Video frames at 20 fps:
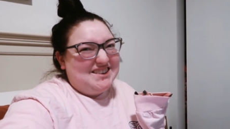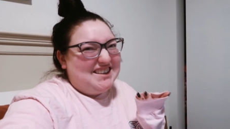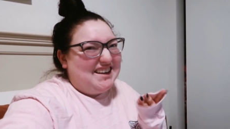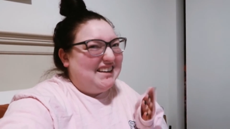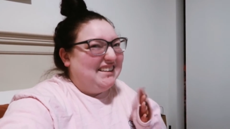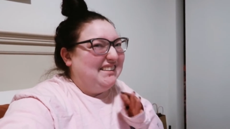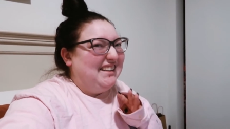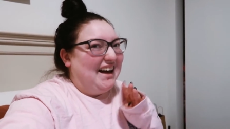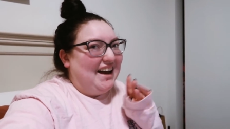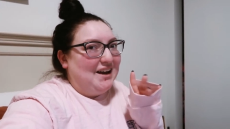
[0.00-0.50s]
those
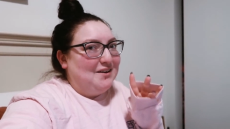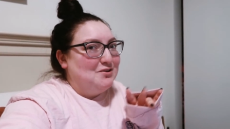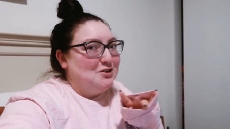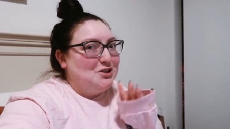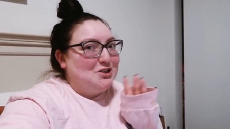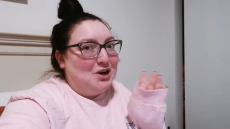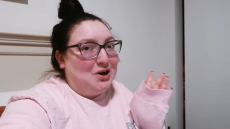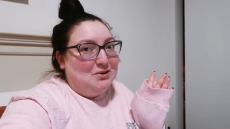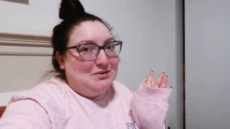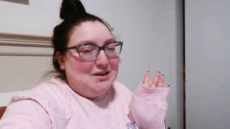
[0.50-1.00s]
like live
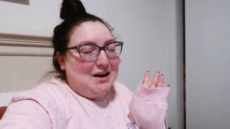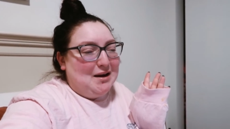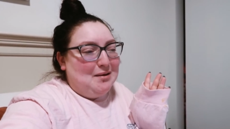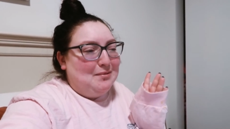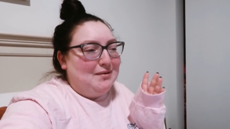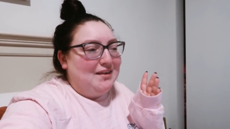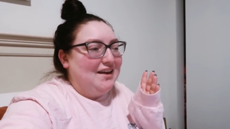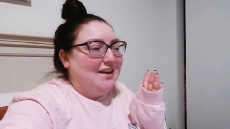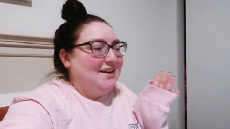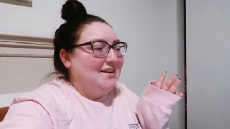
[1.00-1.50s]
show
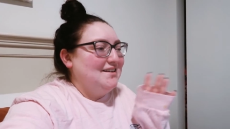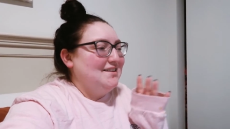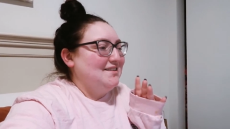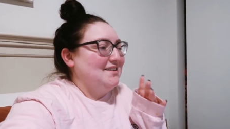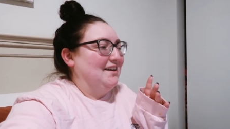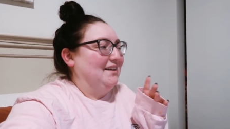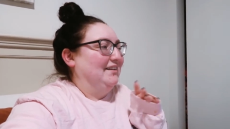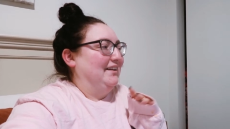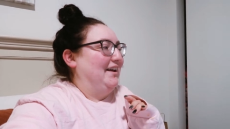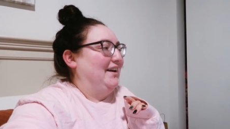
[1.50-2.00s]
type
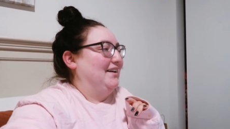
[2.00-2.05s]
things and